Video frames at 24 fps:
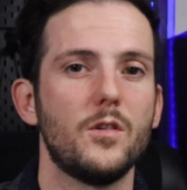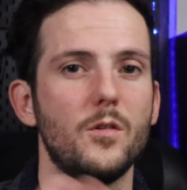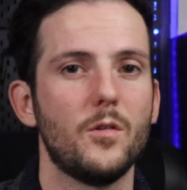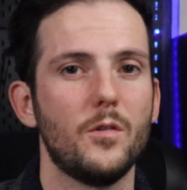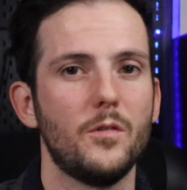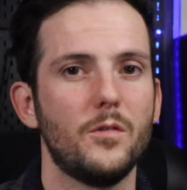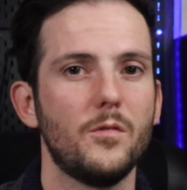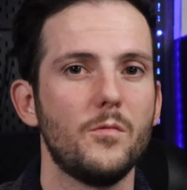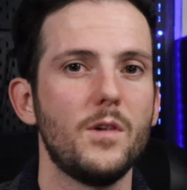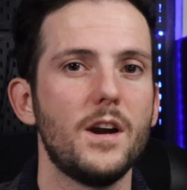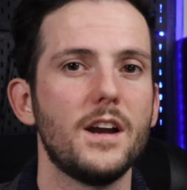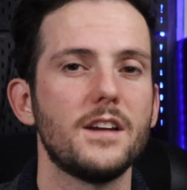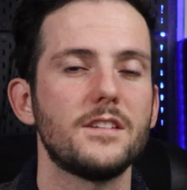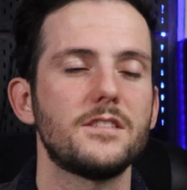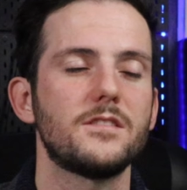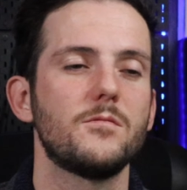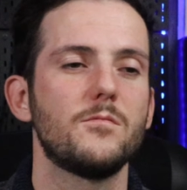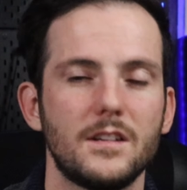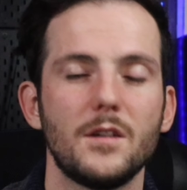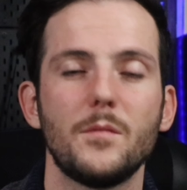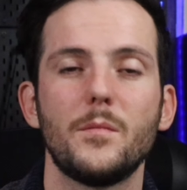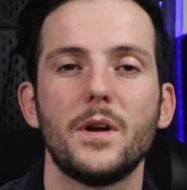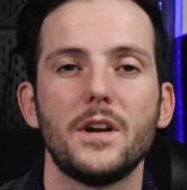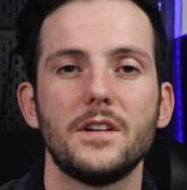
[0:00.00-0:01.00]
Northwest
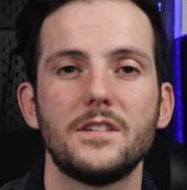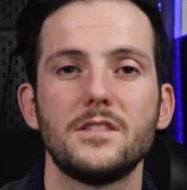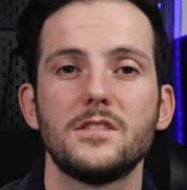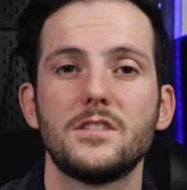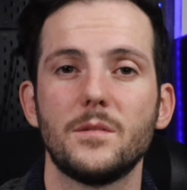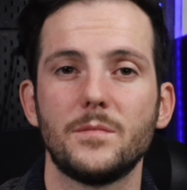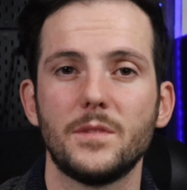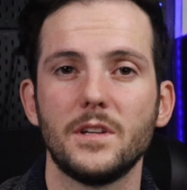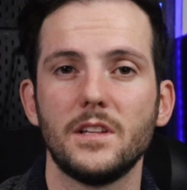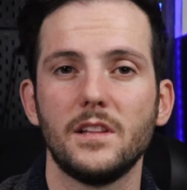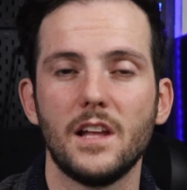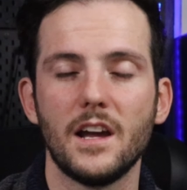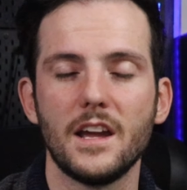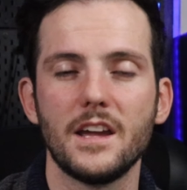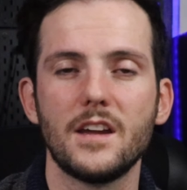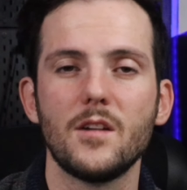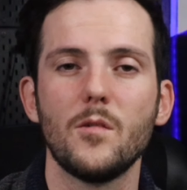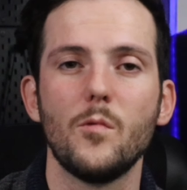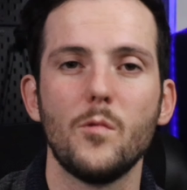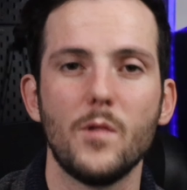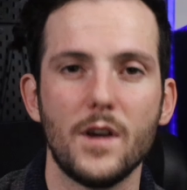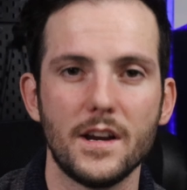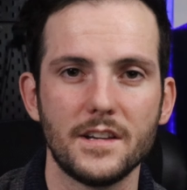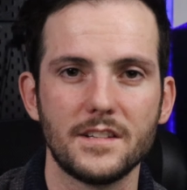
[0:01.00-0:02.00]
compared to something like
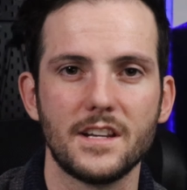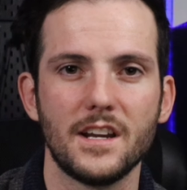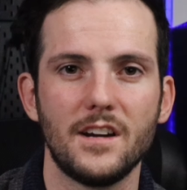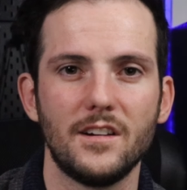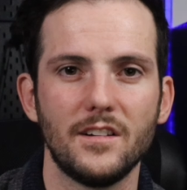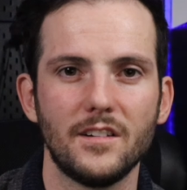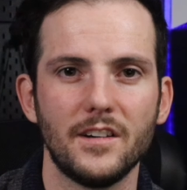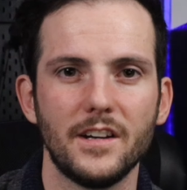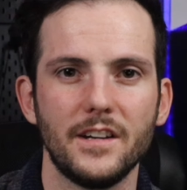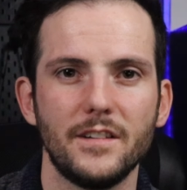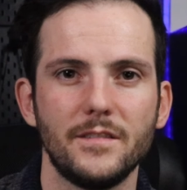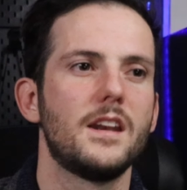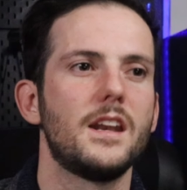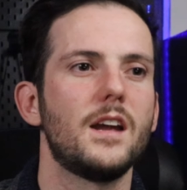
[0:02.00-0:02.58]
West Calgary.